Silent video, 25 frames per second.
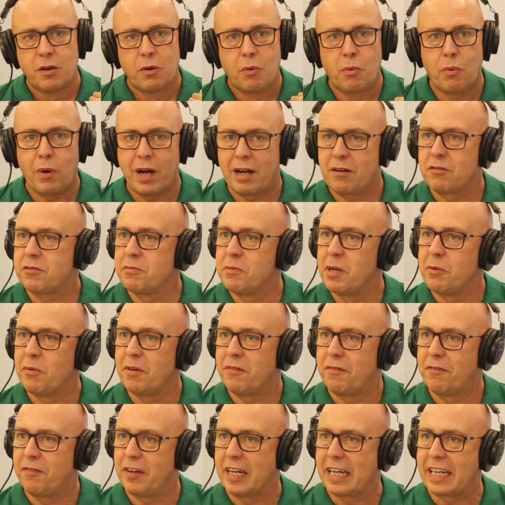wowed me
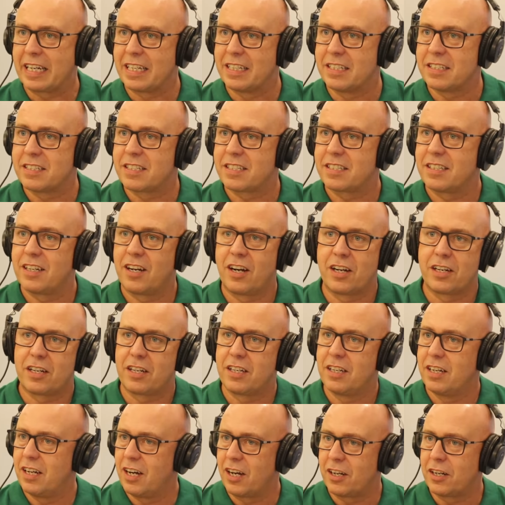with figures, I'd,
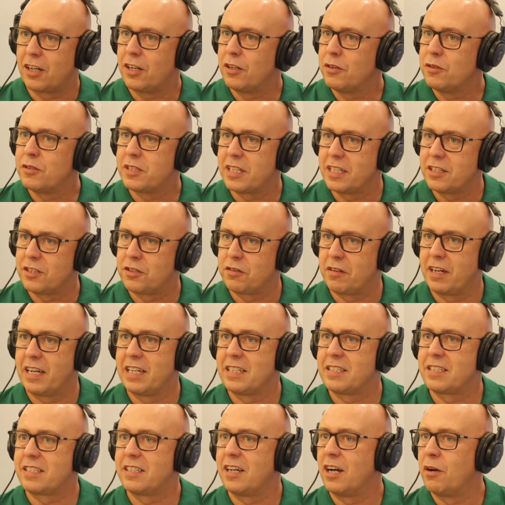I'd lose
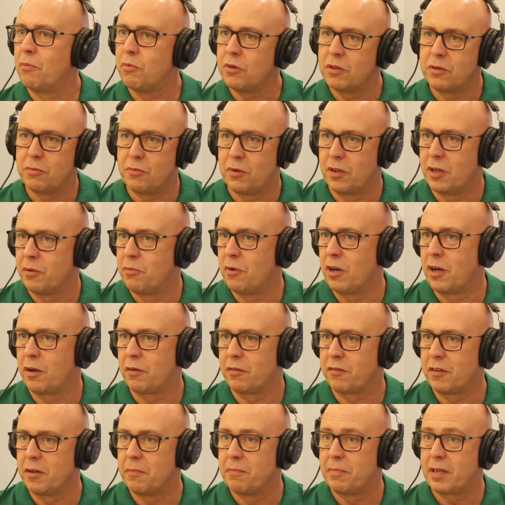interest. I wouldn't want to work
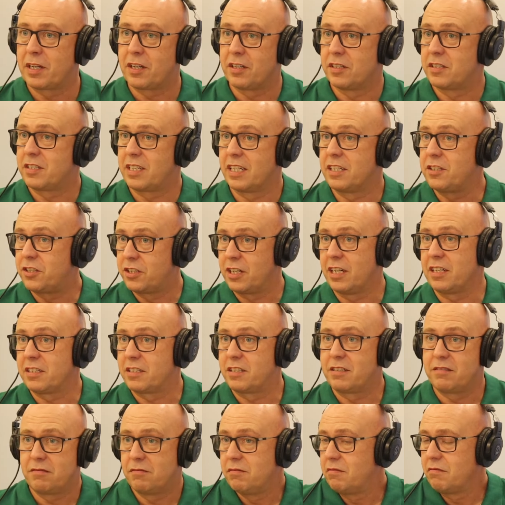with them because mm. they
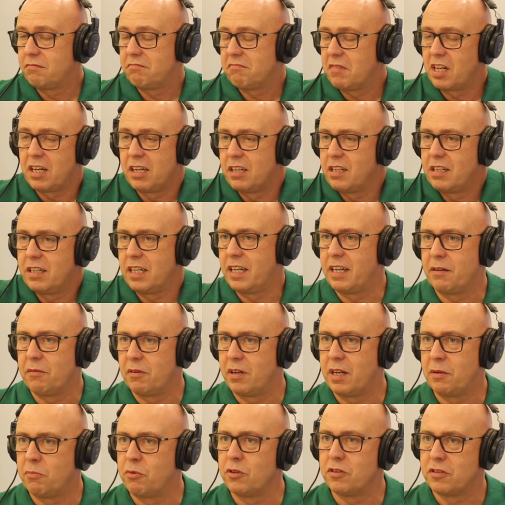just,
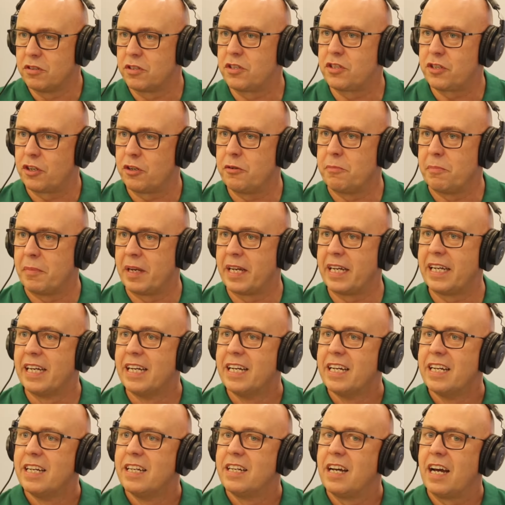it, it wouldn't suit me.
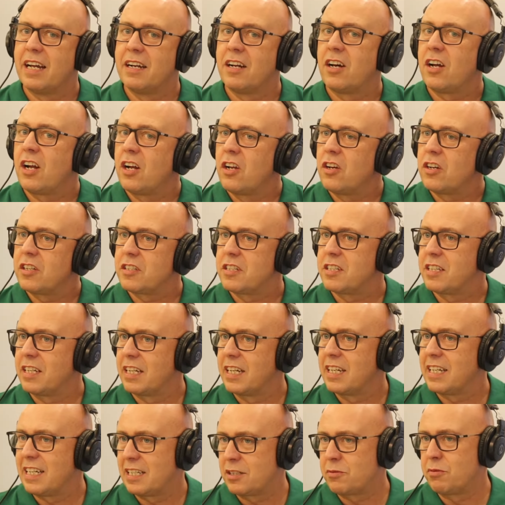And I like to
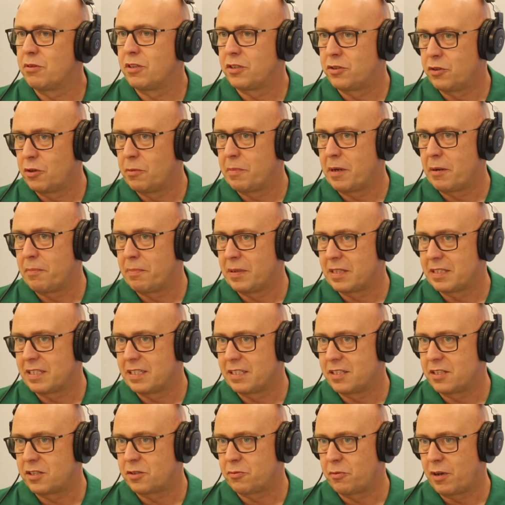think that that's what I do about
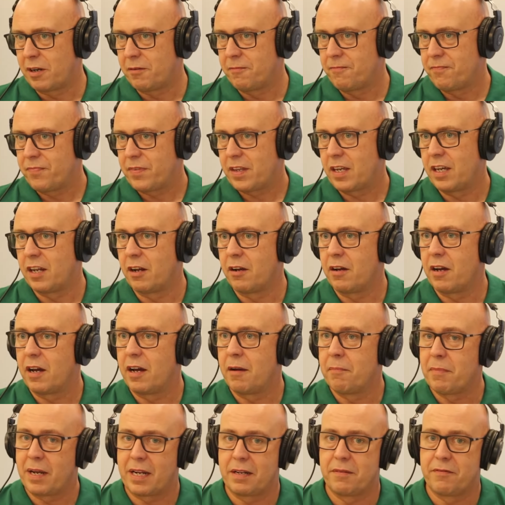business as well. Yeah. You know,
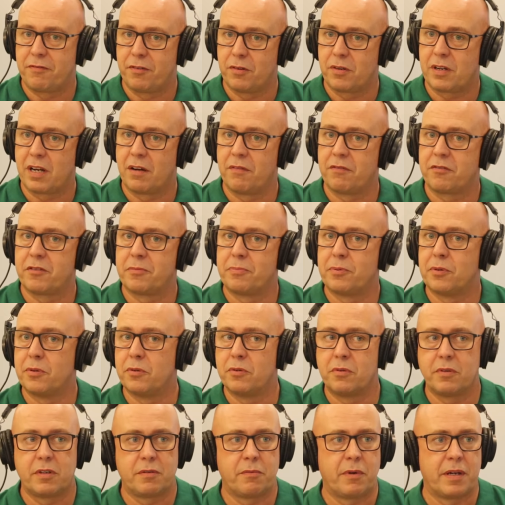I make them feel
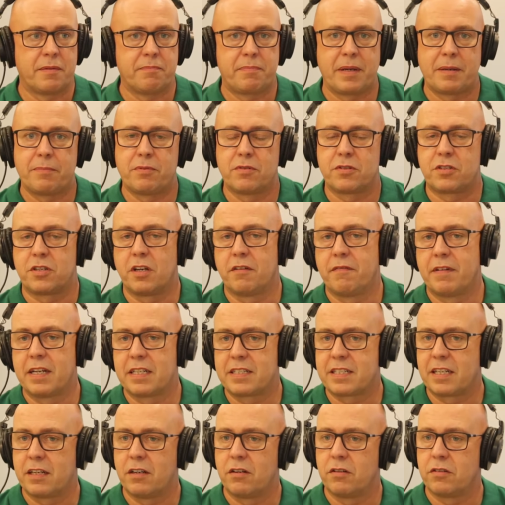comfortable when people turn around
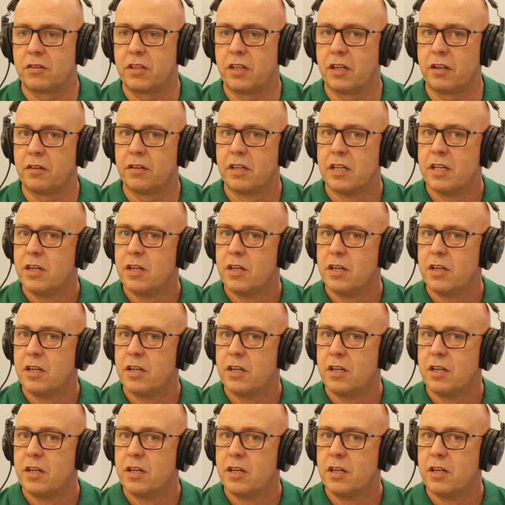and say, oh, you know,